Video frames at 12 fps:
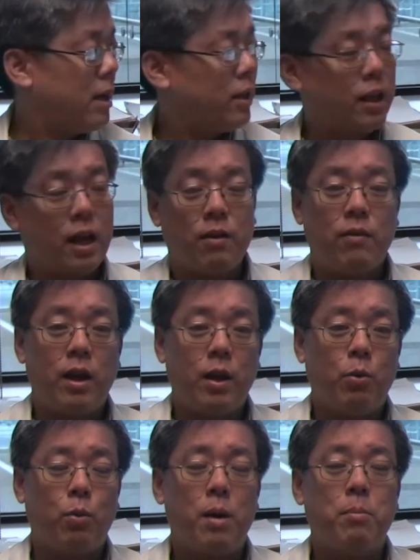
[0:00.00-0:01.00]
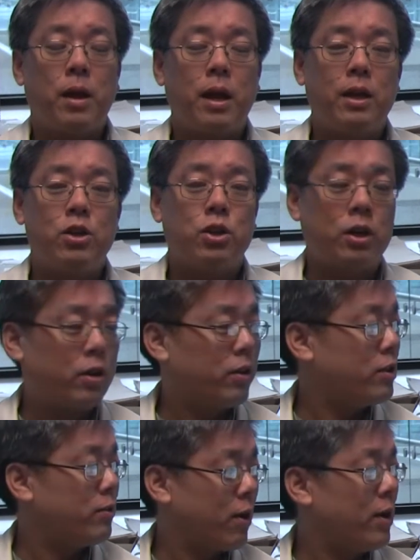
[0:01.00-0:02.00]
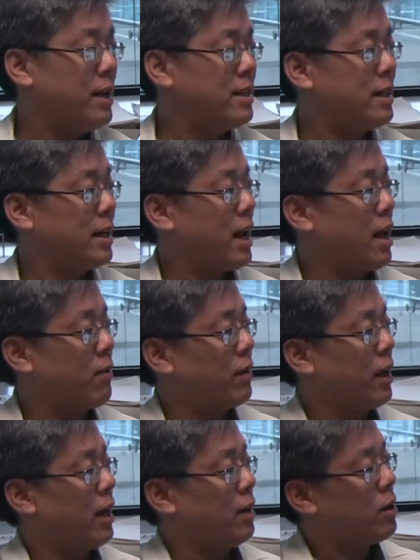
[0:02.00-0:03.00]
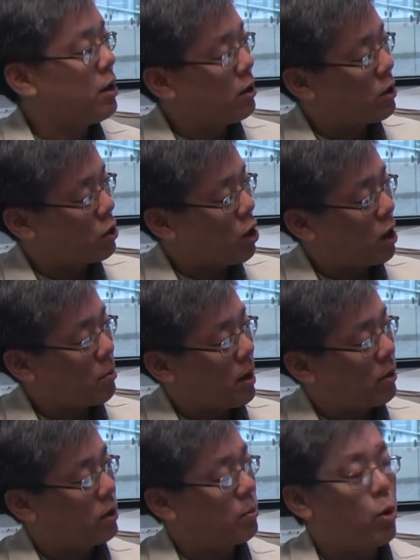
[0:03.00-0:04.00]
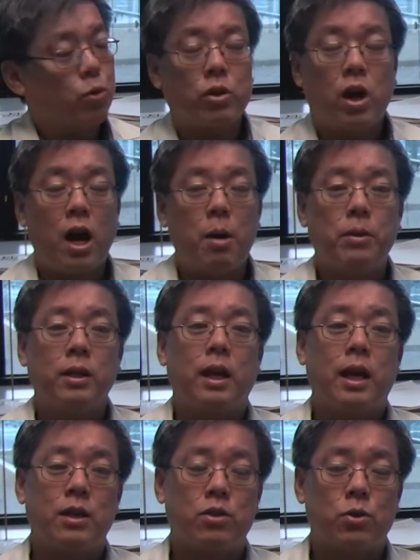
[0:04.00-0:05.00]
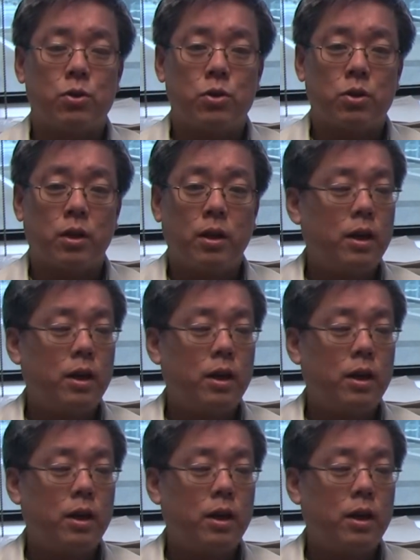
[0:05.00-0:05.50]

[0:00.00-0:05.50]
they have a web page here that's very easy to navigate that talk about the most common cancers